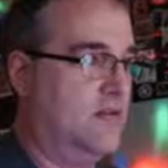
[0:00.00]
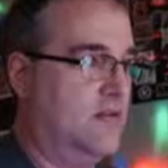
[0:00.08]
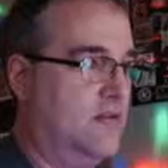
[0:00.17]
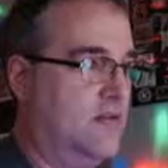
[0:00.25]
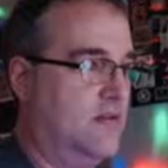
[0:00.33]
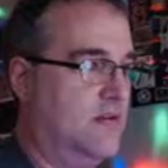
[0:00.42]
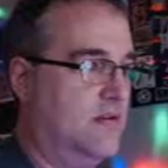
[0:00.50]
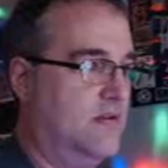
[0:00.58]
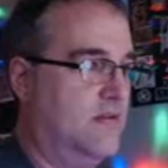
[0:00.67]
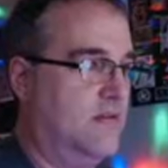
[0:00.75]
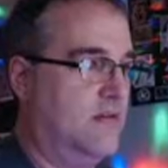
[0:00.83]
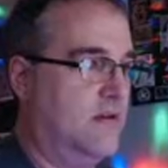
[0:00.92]
I
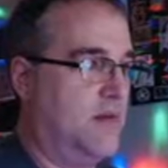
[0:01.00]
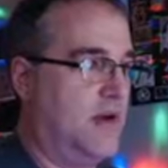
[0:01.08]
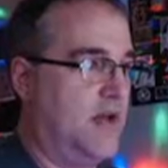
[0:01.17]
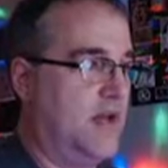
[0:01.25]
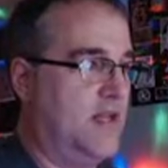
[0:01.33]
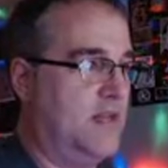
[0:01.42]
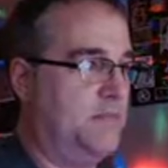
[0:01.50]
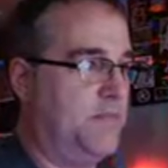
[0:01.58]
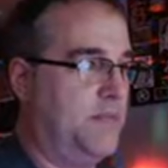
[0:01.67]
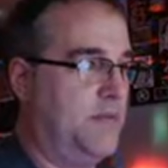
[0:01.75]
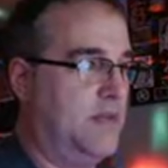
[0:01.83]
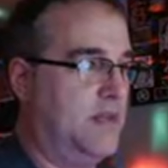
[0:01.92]
gotta hit
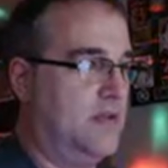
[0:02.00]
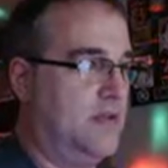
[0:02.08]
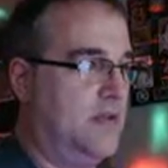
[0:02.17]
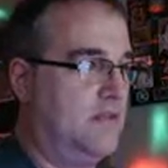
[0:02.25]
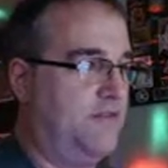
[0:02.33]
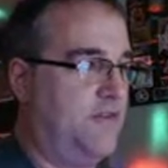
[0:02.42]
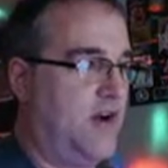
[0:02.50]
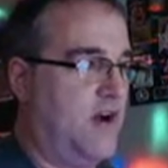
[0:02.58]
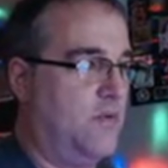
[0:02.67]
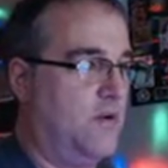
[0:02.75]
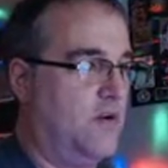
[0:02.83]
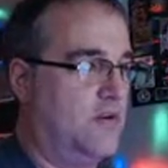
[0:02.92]
the
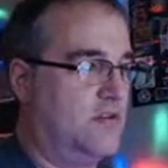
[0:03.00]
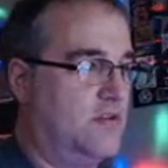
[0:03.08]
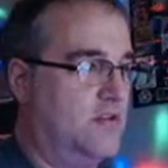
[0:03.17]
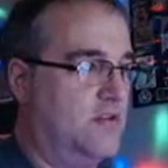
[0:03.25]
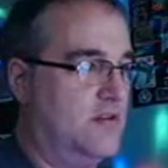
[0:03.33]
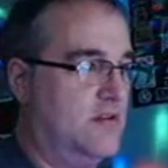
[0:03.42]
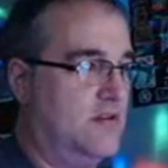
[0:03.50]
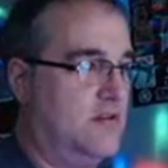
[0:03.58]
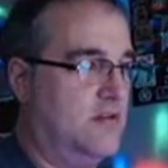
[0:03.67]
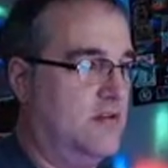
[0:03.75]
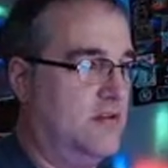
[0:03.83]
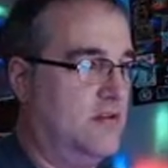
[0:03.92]
fireworks.
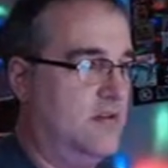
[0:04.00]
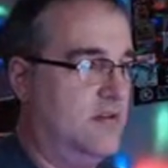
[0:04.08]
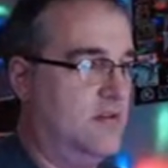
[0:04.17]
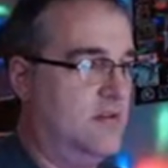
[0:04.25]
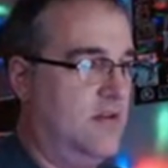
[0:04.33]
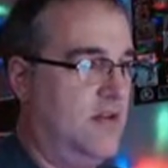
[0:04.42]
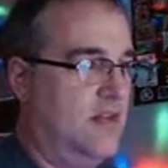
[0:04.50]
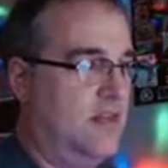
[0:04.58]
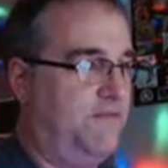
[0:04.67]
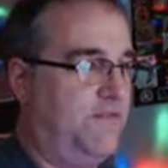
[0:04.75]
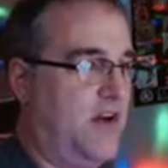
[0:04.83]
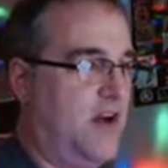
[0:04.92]
Hit the
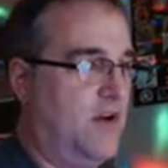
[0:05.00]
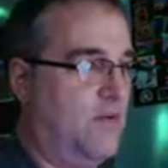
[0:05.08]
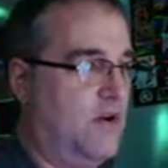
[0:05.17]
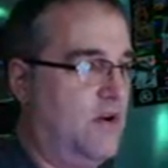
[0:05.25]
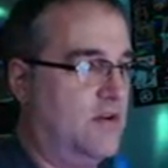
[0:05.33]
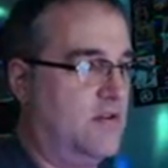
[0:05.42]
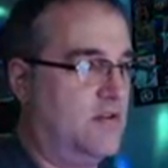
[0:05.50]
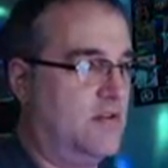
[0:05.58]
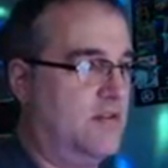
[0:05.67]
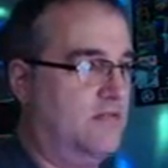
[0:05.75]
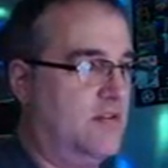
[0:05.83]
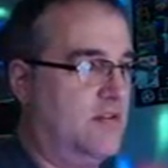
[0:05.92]
fireworks.
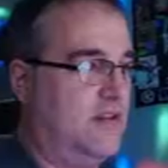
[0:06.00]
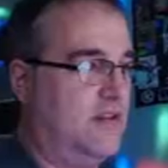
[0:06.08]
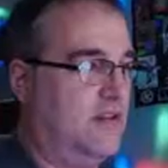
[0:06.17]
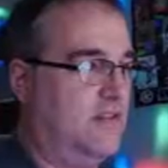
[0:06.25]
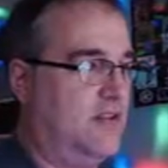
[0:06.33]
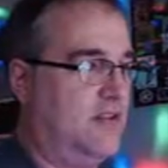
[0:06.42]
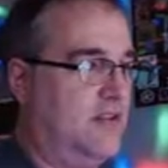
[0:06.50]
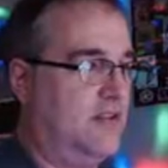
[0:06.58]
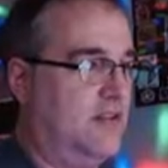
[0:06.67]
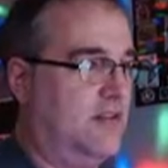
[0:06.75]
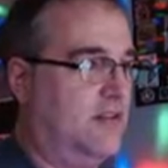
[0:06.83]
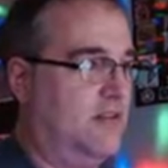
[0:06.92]
The
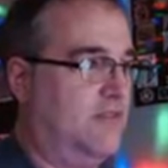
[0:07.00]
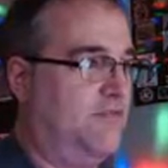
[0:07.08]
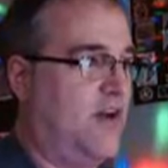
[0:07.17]
fireworks.